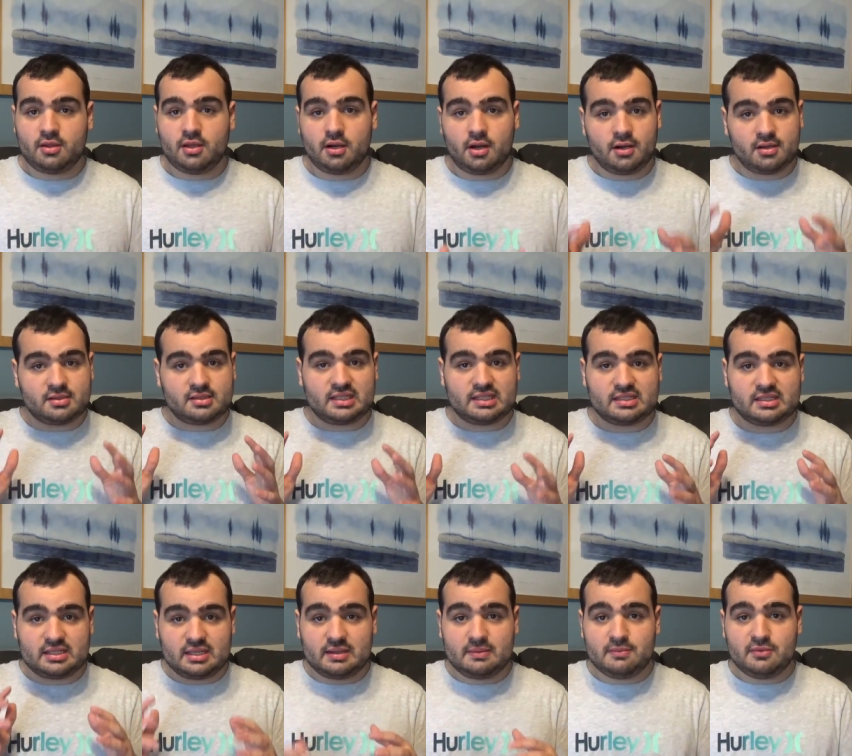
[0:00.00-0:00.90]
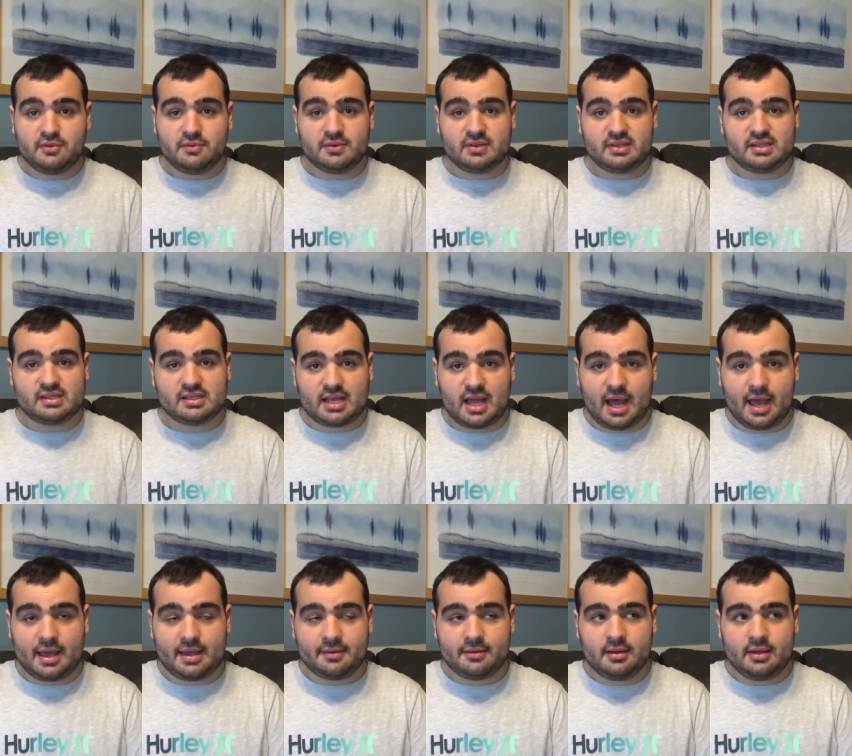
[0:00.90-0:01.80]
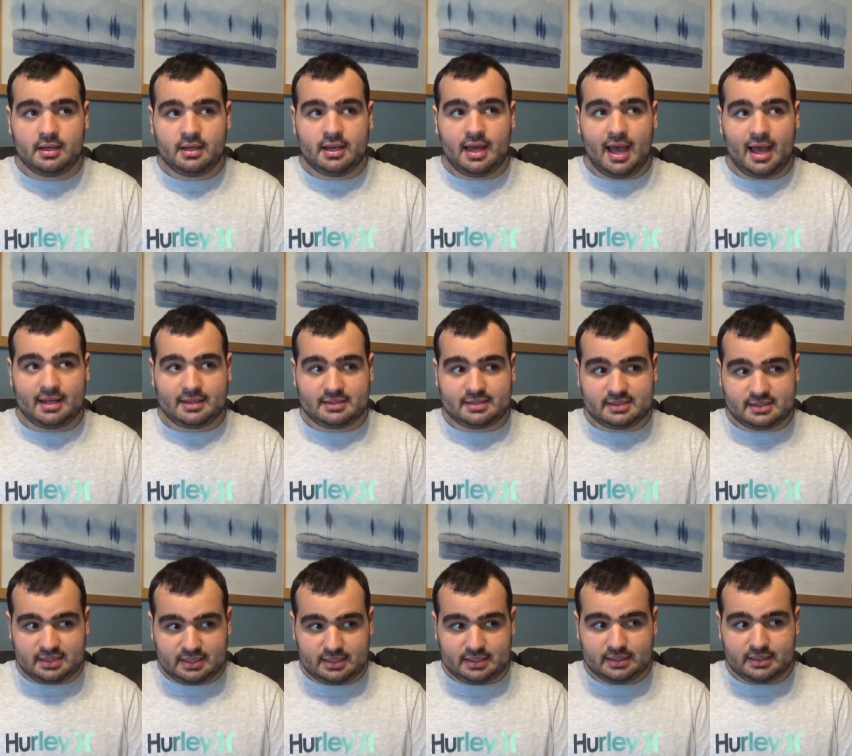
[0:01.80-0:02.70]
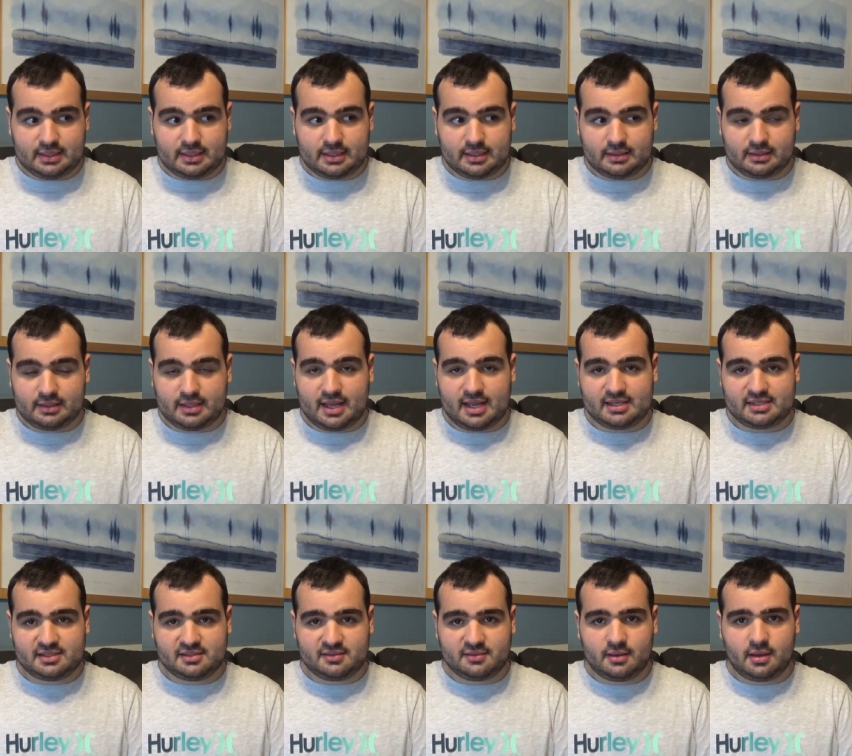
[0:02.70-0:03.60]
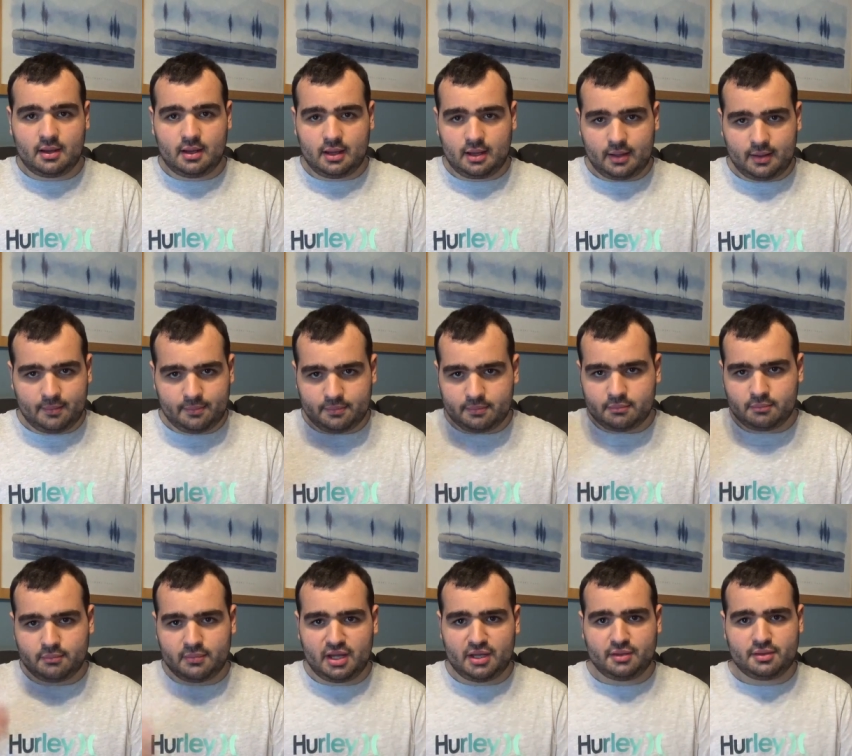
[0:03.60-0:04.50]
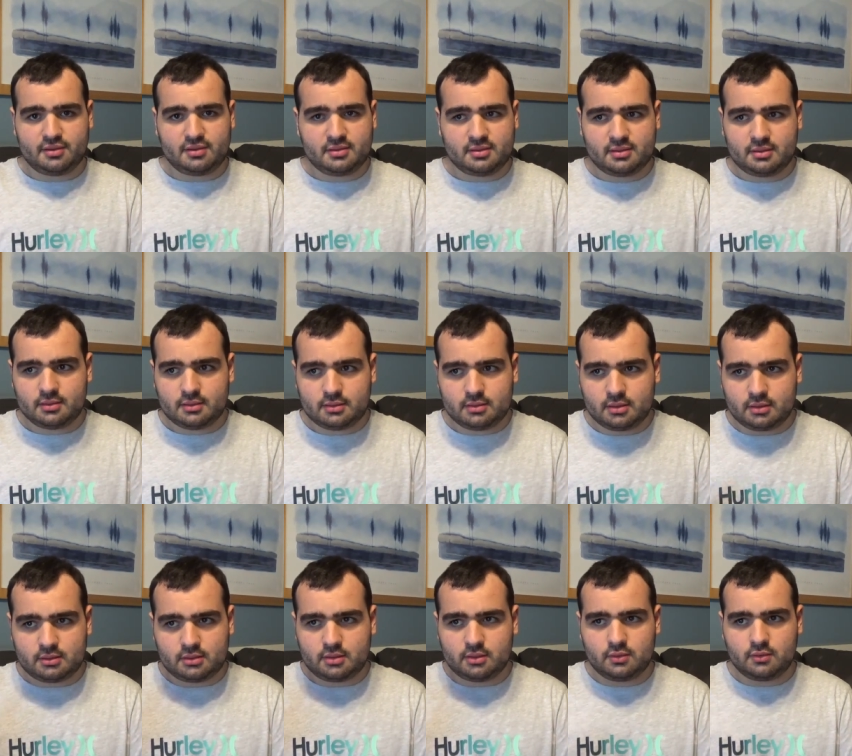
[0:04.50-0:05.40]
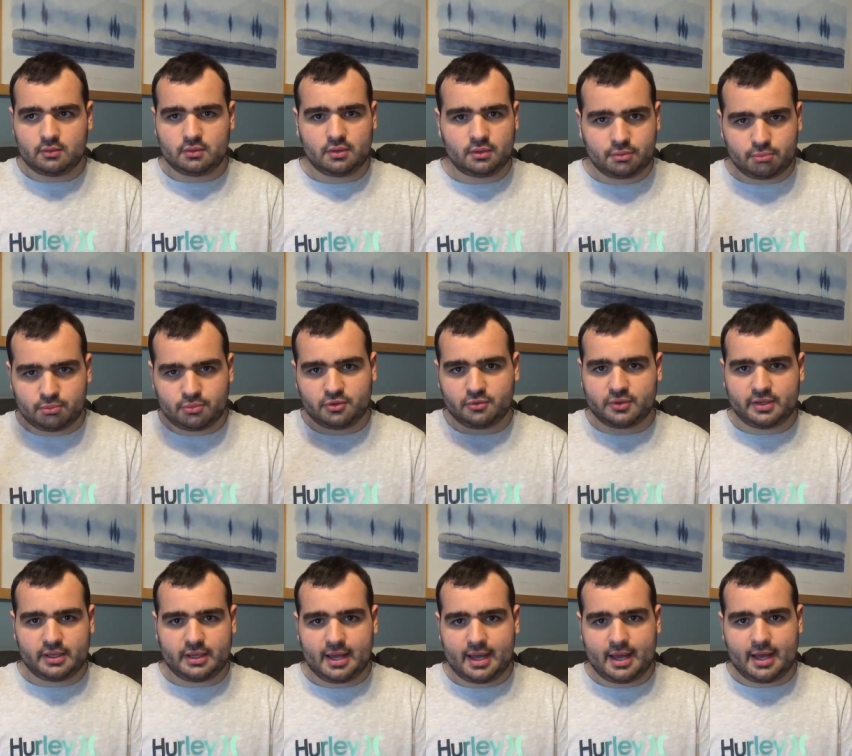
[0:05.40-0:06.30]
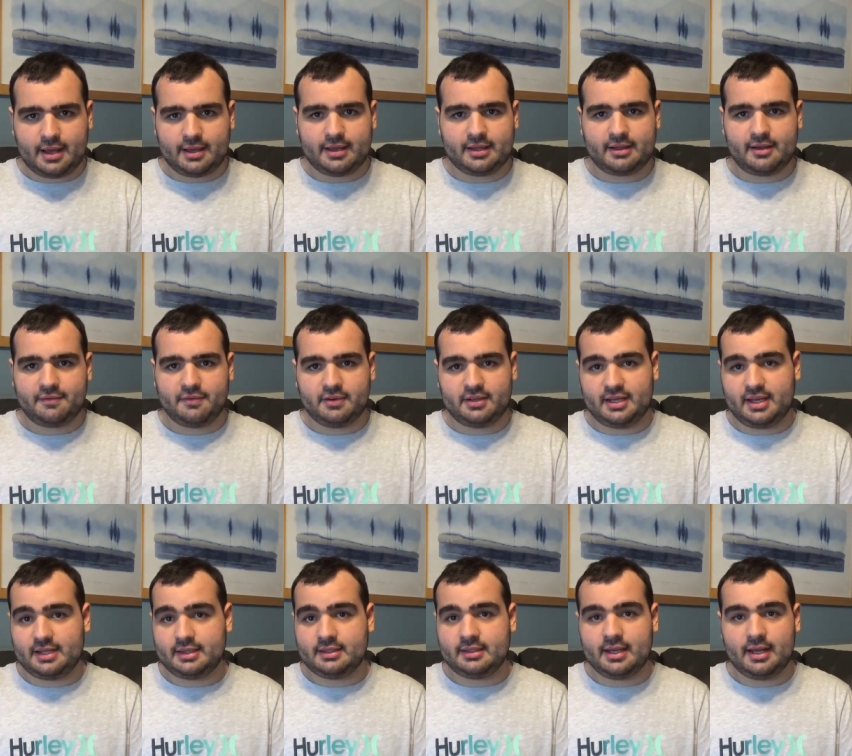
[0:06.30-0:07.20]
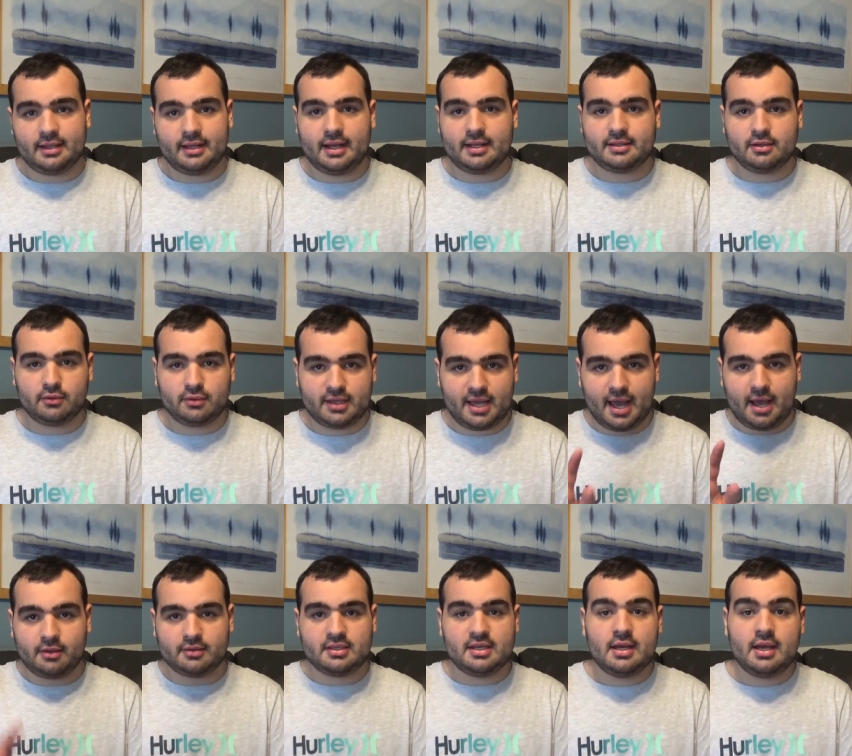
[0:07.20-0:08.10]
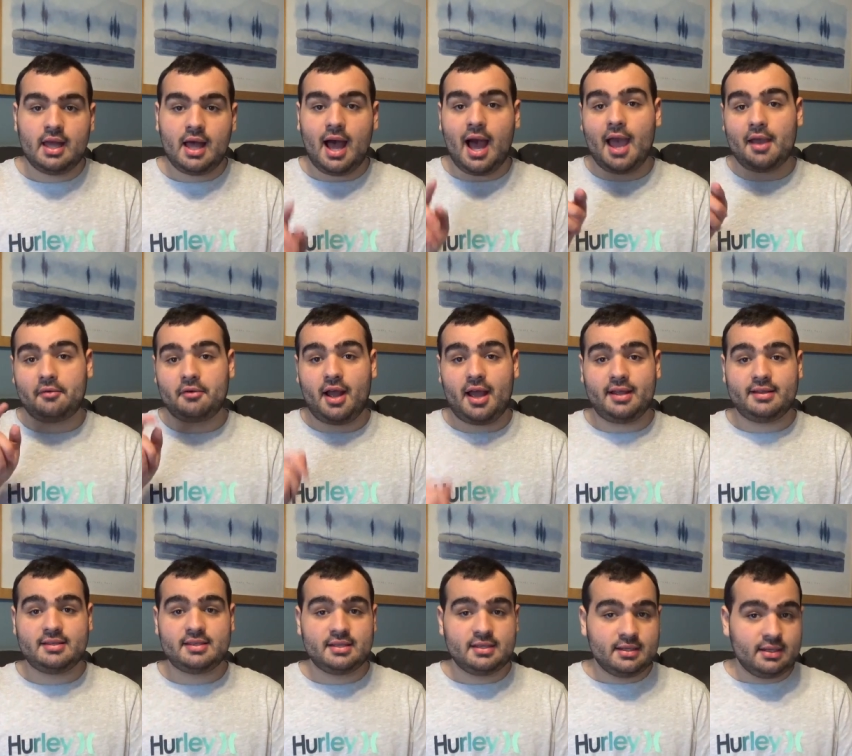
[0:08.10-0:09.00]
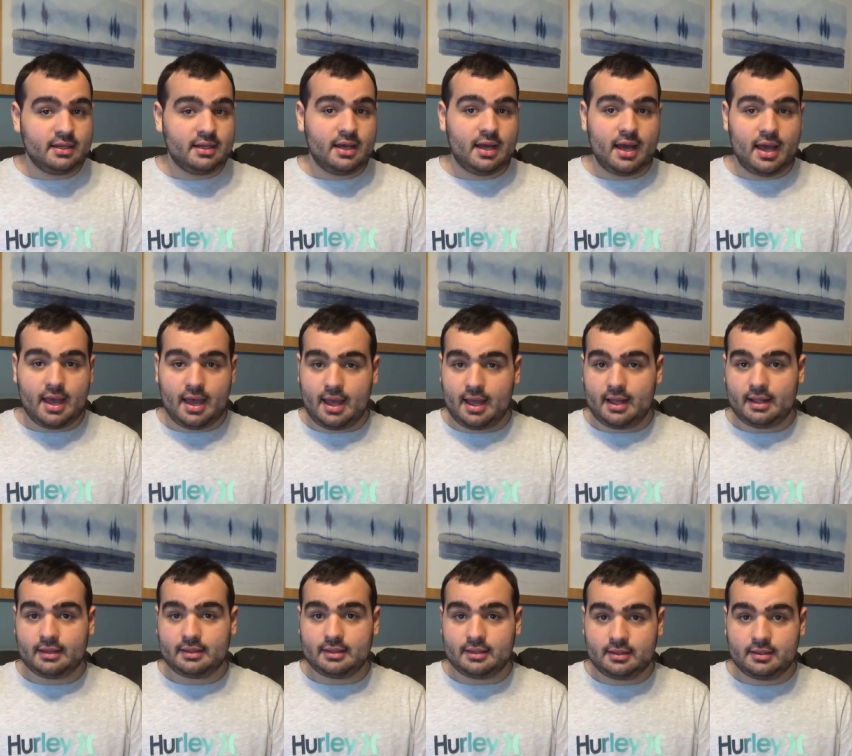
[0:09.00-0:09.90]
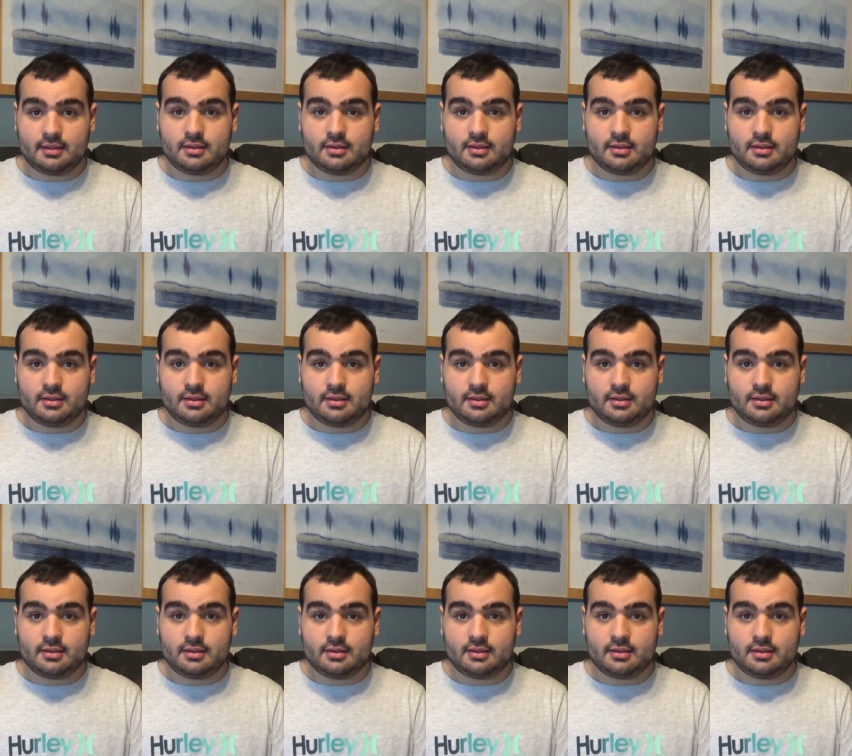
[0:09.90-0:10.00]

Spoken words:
There are 16 movies I had seen in the last month to two to three. I don't count. I write. And